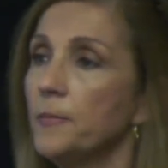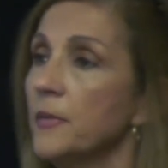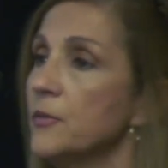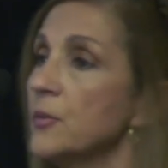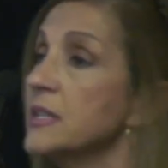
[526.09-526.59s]

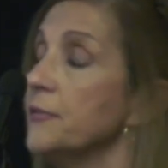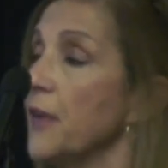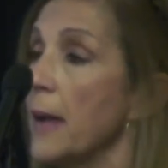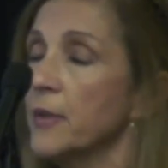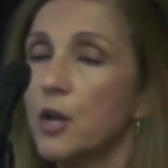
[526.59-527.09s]
there was a
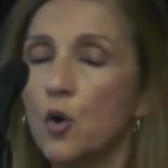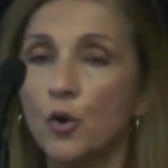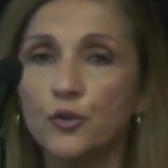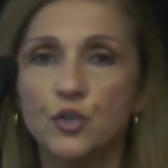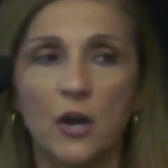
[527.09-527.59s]
family
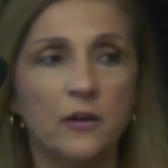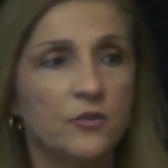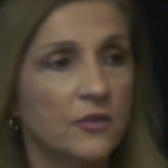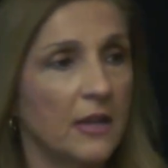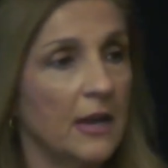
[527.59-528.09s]
court
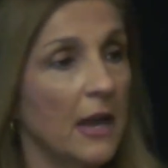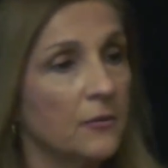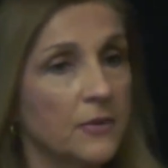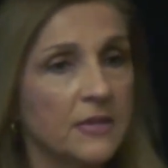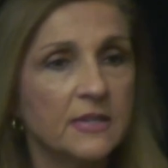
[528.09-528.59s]
judge that
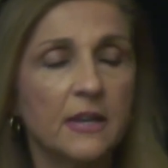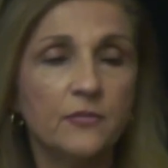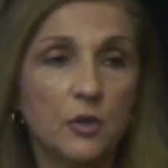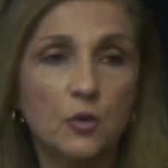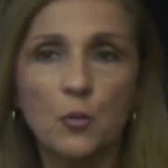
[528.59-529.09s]
had
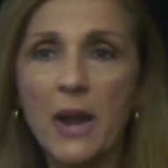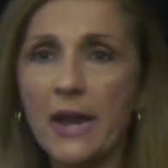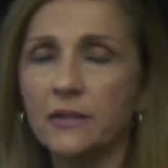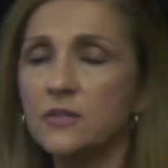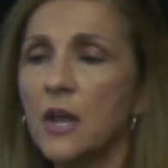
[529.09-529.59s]
received a
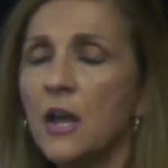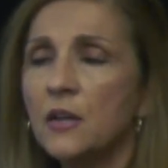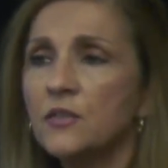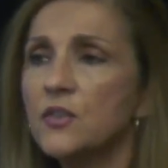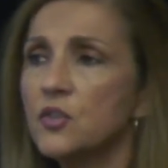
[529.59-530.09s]
grant
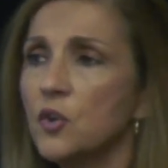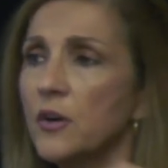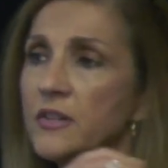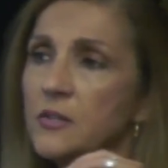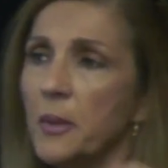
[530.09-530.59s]
to
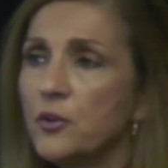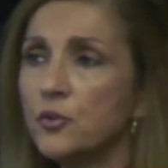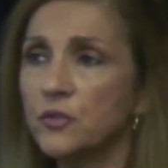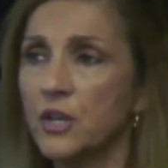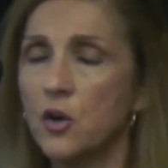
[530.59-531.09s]
start a
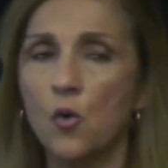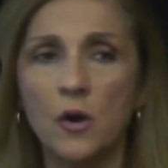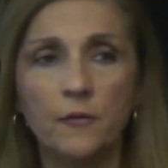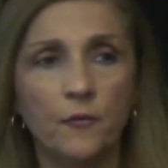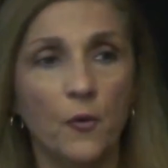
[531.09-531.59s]
specialty
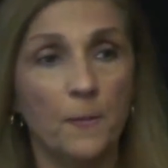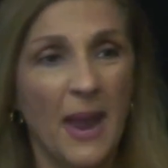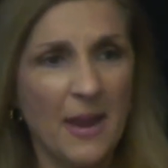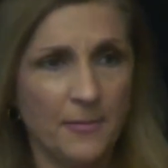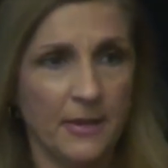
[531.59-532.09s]
court for
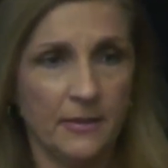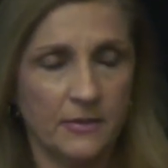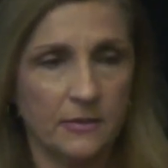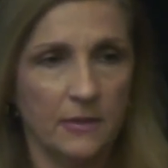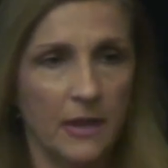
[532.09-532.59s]

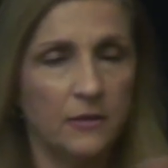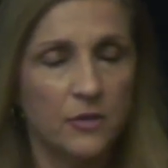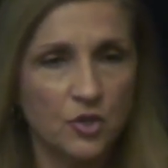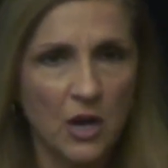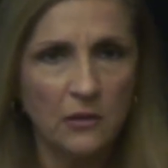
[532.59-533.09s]
babies in
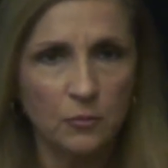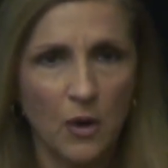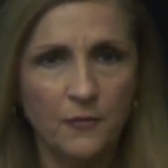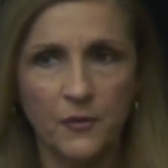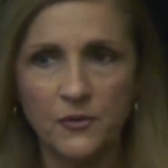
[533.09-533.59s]
the child
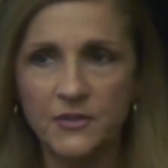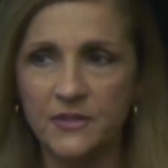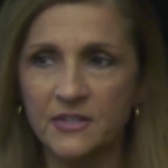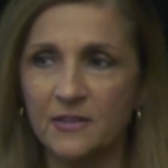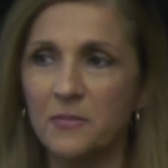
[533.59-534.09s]
welfare
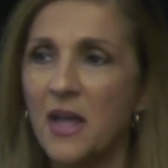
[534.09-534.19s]
system.